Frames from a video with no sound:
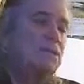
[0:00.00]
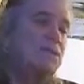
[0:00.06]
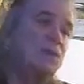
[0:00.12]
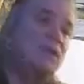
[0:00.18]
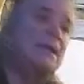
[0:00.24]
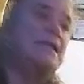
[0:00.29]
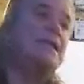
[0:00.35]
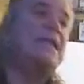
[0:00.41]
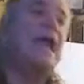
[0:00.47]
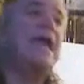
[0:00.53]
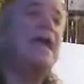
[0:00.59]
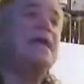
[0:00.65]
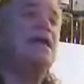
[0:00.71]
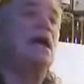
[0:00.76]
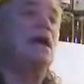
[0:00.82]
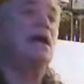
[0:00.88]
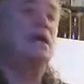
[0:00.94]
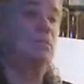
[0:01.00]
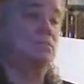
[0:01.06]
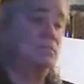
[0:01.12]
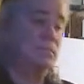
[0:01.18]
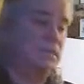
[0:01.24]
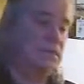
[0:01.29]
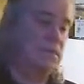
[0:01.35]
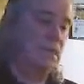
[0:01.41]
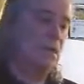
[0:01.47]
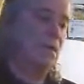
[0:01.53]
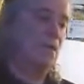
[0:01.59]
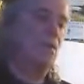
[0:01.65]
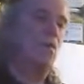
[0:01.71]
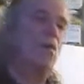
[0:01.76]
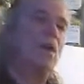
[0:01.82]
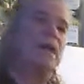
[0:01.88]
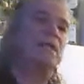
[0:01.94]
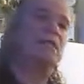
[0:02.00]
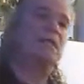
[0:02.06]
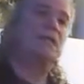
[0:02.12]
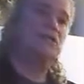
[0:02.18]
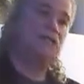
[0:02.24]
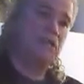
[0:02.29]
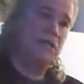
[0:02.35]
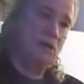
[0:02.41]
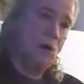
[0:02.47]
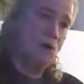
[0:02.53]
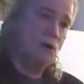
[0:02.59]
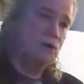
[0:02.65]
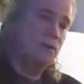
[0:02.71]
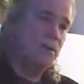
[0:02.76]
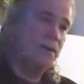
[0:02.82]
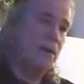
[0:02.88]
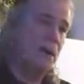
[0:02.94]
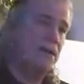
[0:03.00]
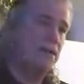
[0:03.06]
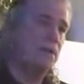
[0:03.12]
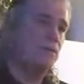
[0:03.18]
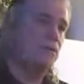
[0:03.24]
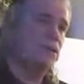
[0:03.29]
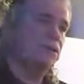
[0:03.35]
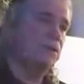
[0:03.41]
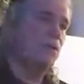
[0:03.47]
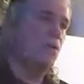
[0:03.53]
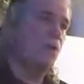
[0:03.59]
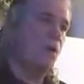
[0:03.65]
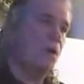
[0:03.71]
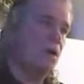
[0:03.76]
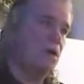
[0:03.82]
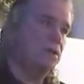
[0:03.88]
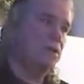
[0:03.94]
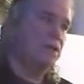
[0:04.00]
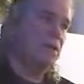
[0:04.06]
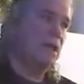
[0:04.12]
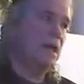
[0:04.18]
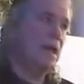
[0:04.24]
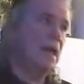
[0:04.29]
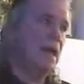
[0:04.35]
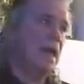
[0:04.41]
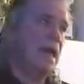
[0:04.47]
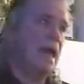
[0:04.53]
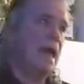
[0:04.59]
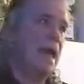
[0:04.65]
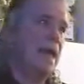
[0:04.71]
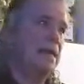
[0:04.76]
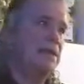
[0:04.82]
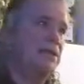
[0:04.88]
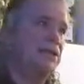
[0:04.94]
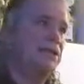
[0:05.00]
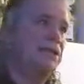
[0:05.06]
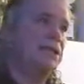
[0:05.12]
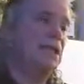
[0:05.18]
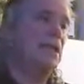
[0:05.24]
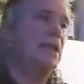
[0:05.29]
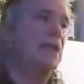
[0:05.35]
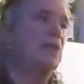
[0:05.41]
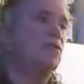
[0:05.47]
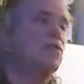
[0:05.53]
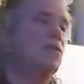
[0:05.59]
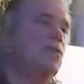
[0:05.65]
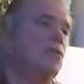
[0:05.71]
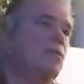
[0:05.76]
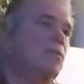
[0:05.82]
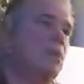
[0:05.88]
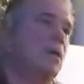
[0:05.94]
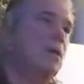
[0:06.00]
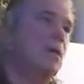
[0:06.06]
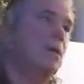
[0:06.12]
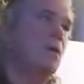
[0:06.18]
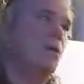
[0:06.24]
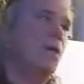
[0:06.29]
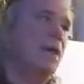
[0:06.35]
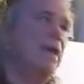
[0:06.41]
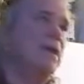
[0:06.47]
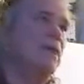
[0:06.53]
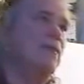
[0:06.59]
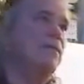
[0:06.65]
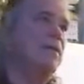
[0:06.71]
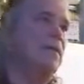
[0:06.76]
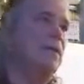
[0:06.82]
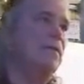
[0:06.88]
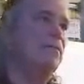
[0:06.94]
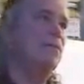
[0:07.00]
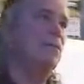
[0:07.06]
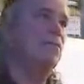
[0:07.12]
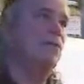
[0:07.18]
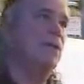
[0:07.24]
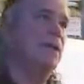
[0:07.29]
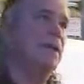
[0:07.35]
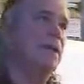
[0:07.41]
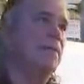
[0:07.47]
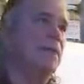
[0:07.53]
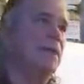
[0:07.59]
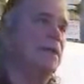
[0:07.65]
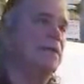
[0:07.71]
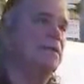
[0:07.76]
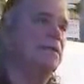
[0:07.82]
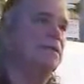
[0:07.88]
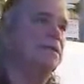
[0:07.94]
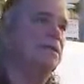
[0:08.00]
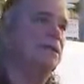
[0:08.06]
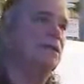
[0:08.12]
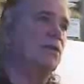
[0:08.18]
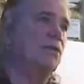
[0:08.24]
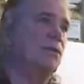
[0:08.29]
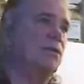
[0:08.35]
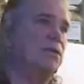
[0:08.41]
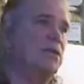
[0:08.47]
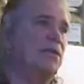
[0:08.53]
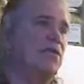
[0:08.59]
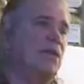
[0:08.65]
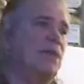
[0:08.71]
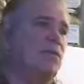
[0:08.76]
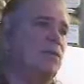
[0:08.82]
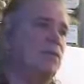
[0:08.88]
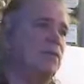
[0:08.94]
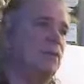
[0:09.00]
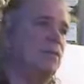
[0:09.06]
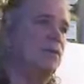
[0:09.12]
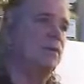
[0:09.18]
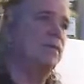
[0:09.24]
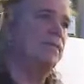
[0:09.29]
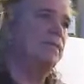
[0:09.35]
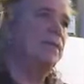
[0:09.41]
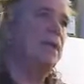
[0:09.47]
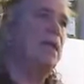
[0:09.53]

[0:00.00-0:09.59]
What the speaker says: So the day comes when she goes behind the prison walls, and she's sitting in a room waiting for them to bring him in to sit across the table from her.